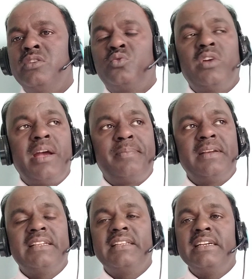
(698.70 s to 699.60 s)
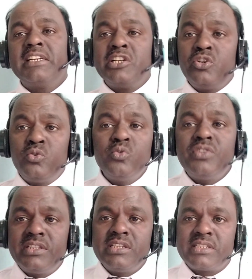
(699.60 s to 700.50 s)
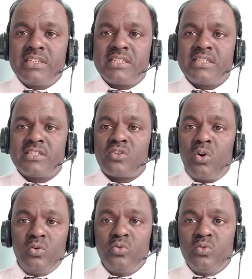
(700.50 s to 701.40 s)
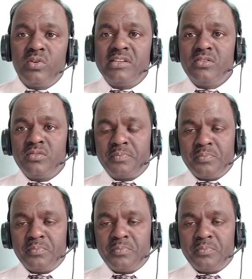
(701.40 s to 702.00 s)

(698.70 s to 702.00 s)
So after that, reduce these cases. How to reduce?